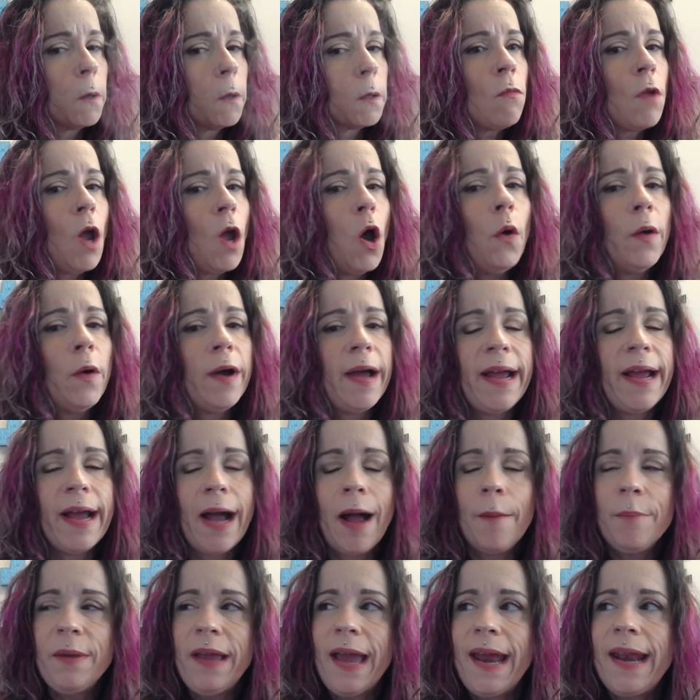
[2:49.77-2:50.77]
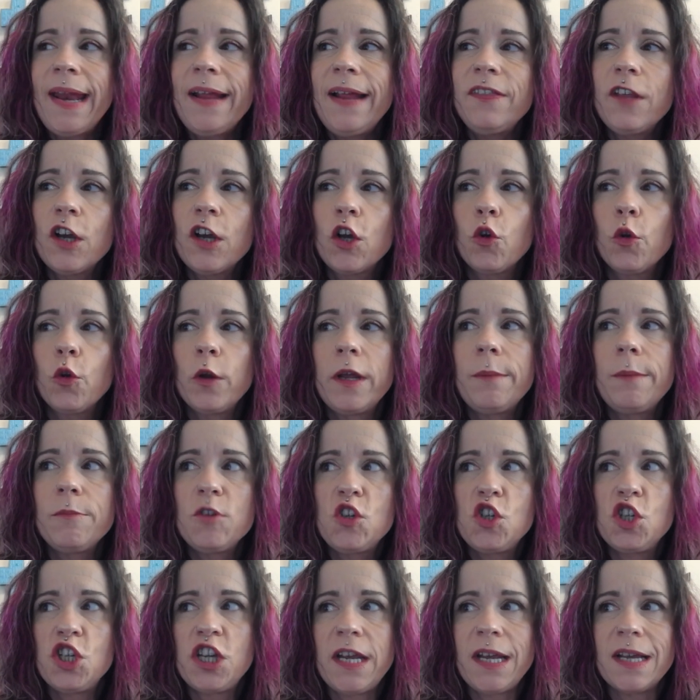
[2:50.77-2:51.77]
Okay, I'm getting the cream
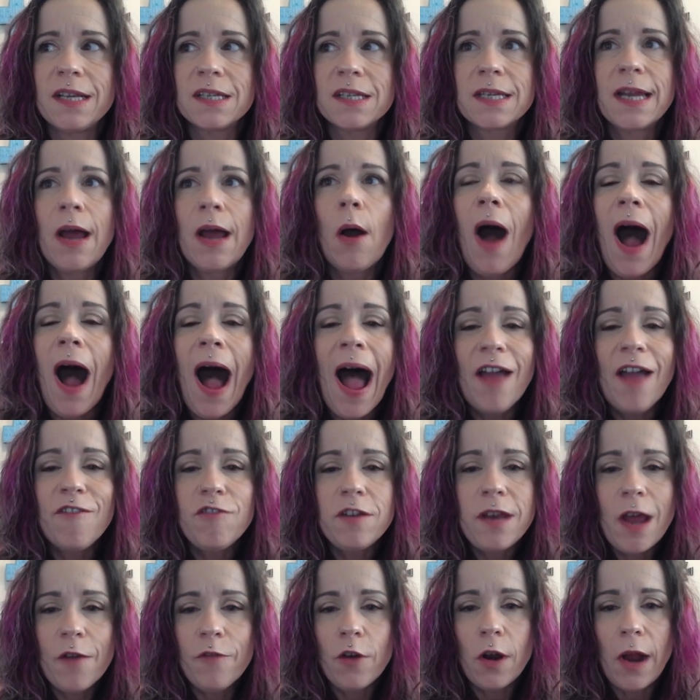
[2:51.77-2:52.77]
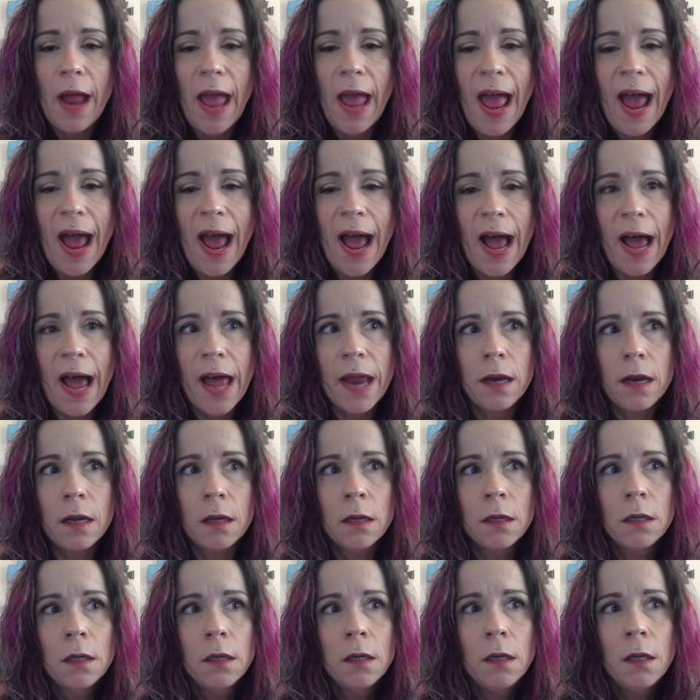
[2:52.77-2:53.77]
cheese. Now, I've never
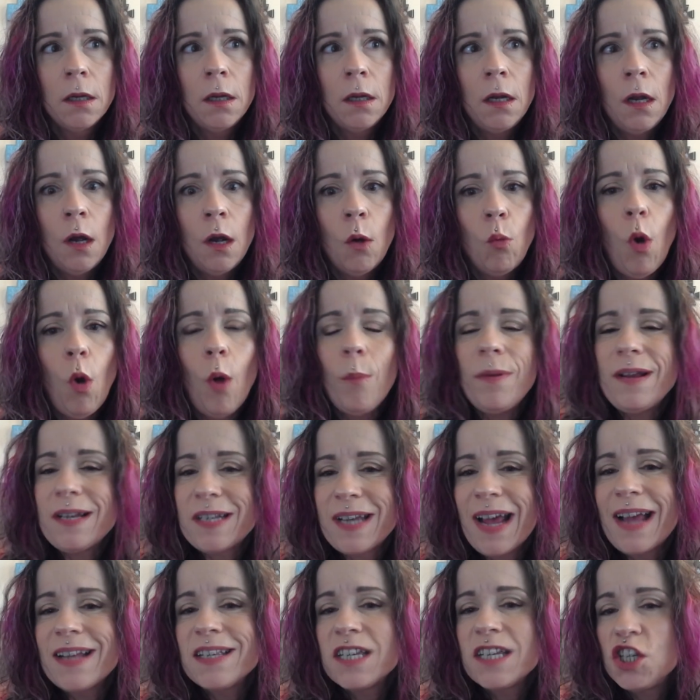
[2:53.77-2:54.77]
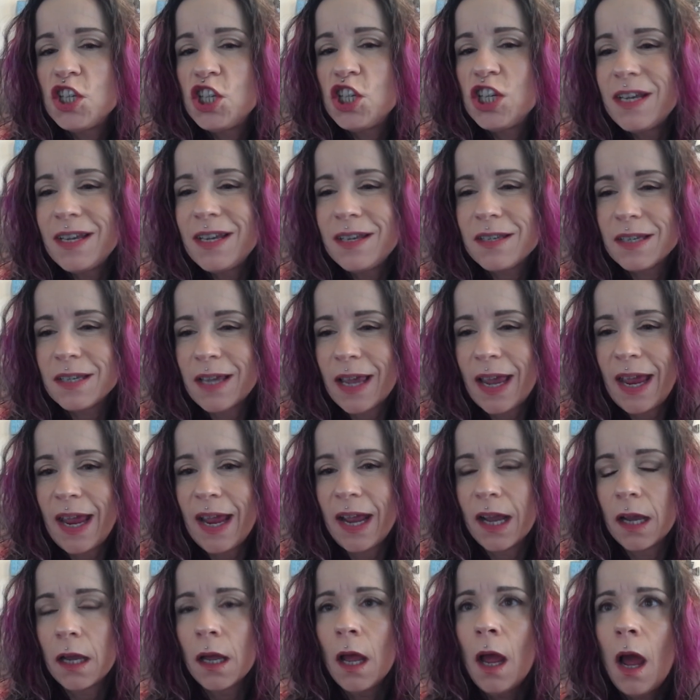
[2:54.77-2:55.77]
had, well, besides a
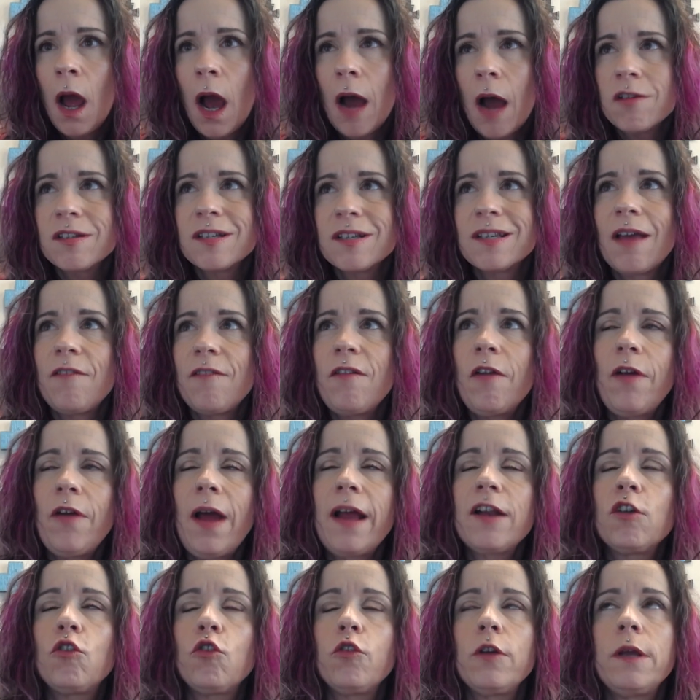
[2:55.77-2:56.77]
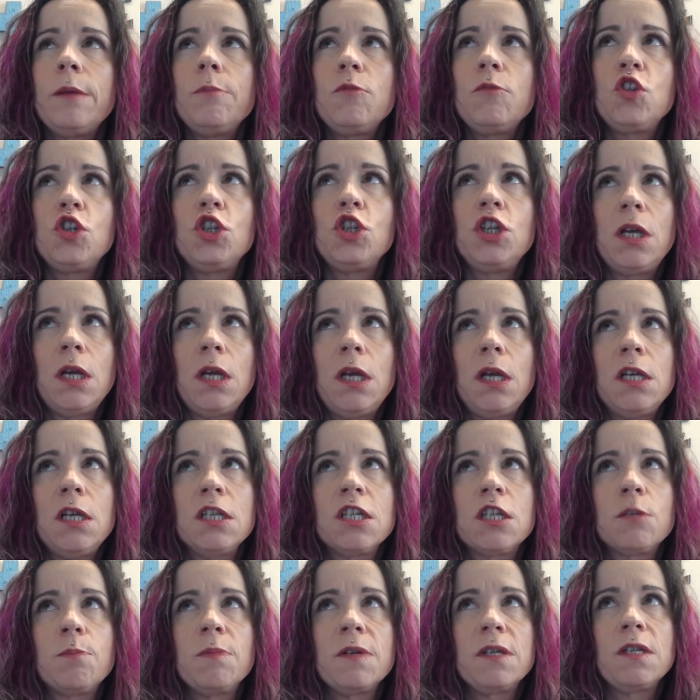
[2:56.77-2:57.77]
cheesecake, I was going to say, I've never had cream
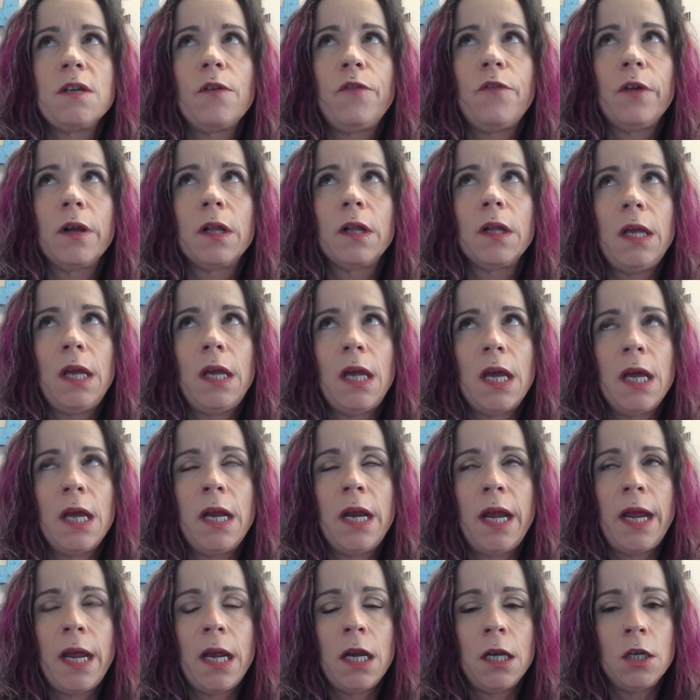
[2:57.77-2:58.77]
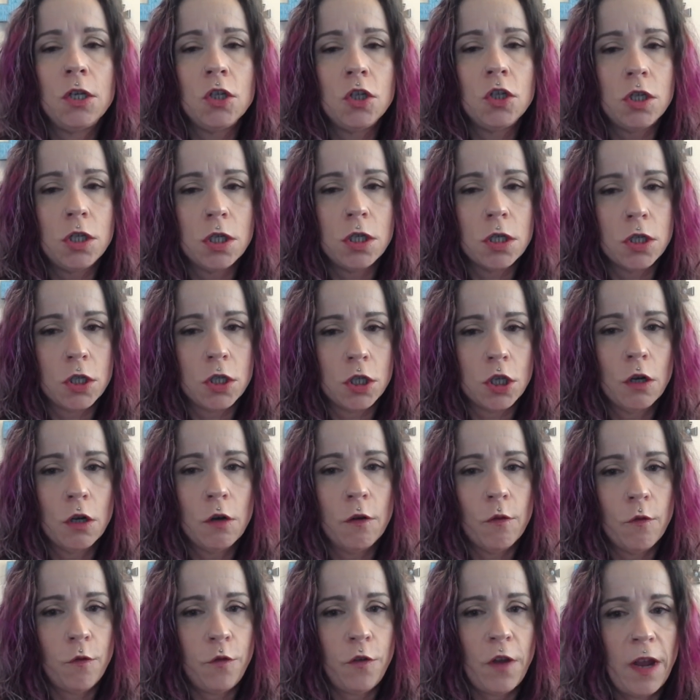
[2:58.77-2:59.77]
cheese specifically in a
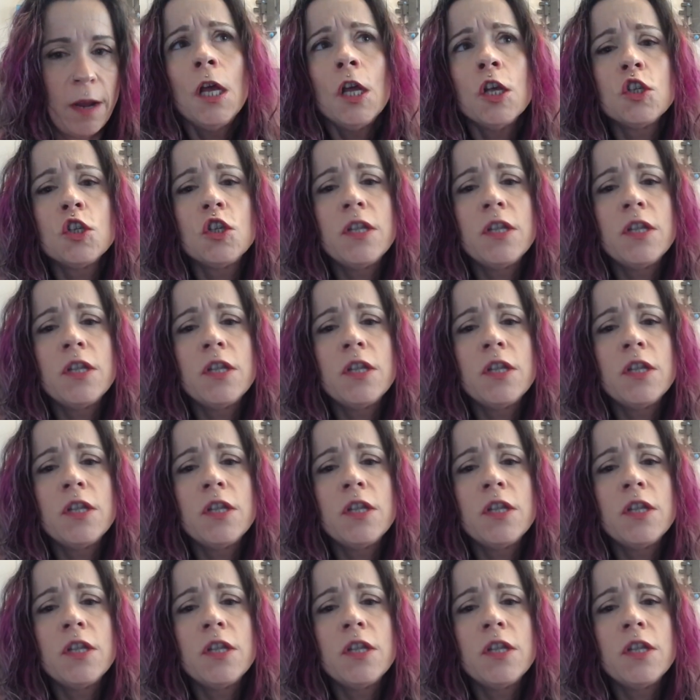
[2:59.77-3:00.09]
dessert vape.